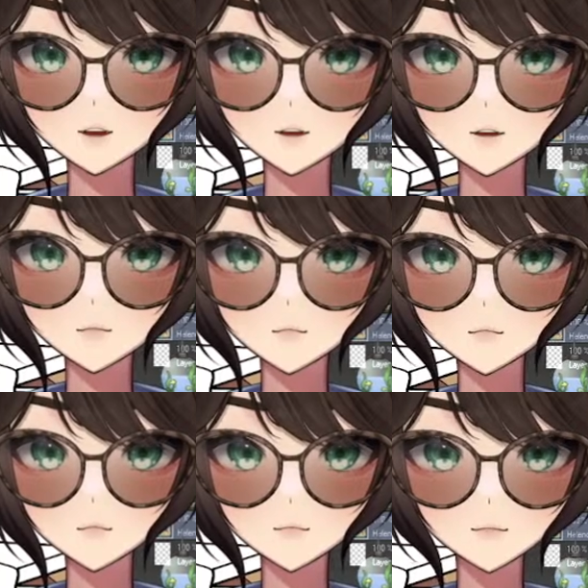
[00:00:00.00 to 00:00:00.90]
Cool.
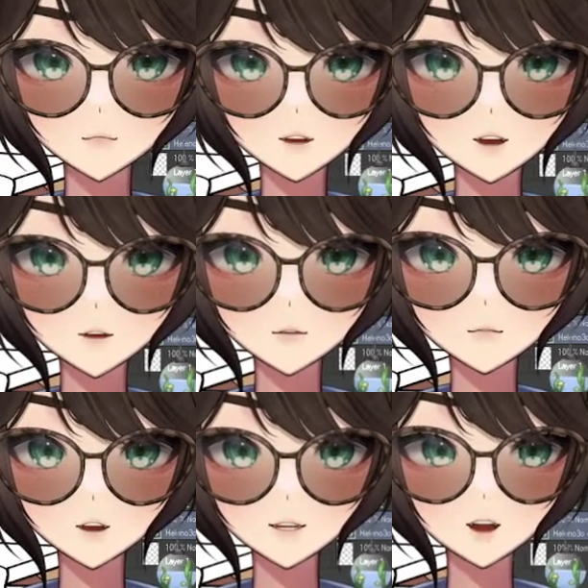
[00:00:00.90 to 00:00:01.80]
We have pink
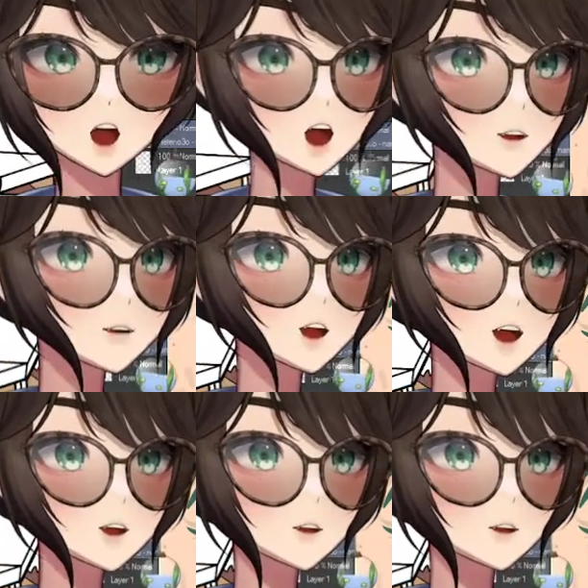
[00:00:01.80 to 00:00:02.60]
girlies here. For real, for